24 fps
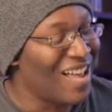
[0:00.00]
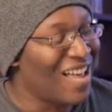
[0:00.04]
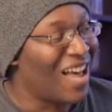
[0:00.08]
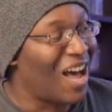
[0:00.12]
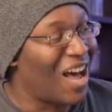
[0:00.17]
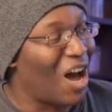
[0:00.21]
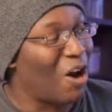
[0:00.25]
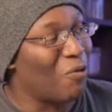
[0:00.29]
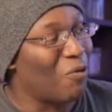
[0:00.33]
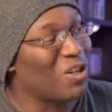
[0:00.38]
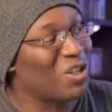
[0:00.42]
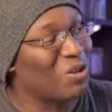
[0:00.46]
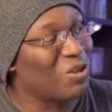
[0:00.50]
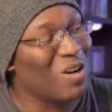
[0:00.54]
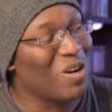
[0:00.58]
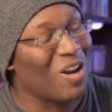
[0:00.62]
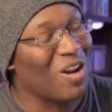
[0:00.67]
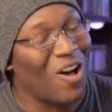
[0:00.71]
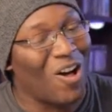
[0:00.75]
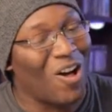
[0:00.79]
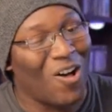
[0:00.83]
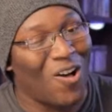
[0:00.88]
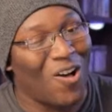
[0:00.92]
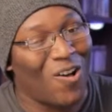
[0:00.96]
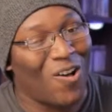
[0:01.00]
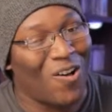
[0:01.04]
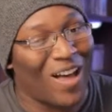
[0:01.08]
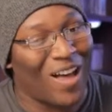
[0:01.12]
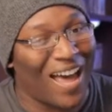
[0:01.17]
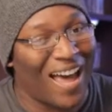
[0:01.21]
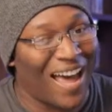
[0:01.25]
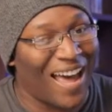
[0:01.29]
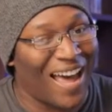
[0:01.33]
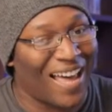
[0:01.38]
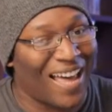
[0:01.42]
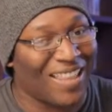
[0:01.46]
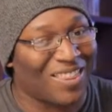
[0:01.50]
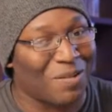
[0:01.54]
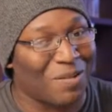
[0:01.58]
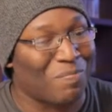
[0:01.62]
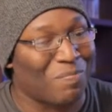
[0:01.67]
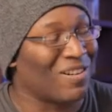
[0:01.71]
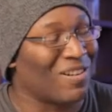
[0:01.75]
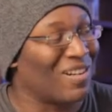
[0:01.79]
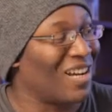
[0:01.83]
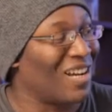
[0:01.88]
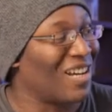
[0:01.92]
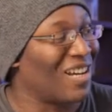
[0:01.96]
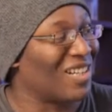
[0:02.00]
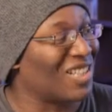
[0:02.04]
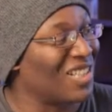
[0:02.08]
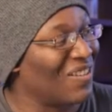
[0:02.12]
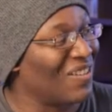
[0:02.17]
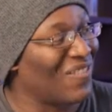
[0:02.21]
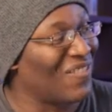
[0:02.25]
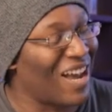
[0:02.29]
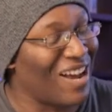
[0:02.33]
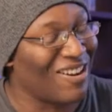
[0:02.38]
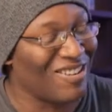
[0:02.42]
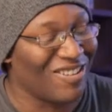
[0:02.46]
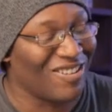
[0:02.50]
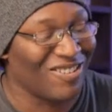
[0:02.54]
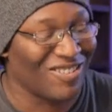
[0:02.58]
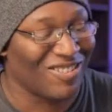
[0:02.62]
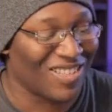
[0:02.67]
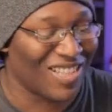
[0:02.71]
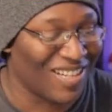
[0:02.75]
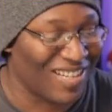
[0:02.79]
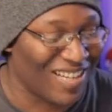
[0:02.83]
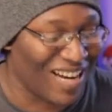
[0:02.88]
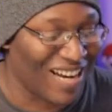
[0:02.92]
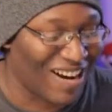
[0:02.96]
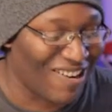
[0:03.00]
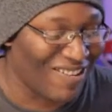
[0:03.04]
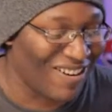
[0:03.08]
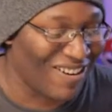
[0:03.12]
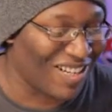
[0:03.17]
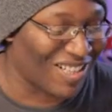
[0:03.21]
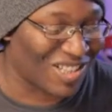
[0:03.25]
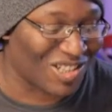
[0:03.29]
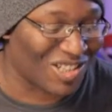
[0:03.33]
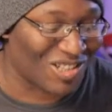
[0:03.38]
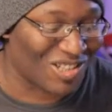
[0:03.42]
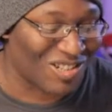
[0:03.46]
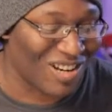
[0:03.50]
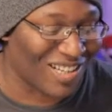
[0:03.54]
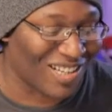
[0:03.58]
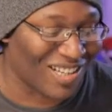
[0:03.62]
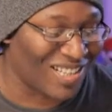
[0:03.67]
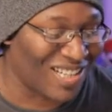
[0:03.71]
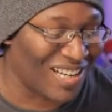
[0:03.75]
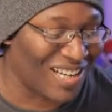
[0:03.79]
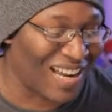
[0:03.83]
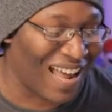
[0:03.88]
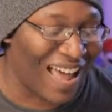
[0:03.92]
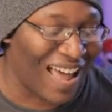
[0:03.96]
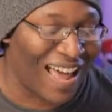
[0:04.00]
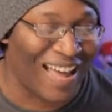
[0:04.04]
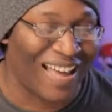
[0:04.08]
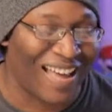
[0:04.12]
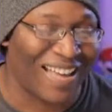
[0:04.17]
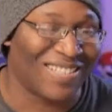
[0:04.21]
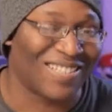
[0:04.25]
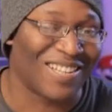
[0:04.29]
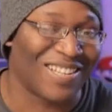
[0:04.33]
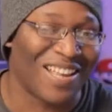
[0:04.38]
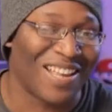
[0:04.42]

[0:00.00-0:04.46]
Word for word: I wish we all had the production values that Darius Truxton has.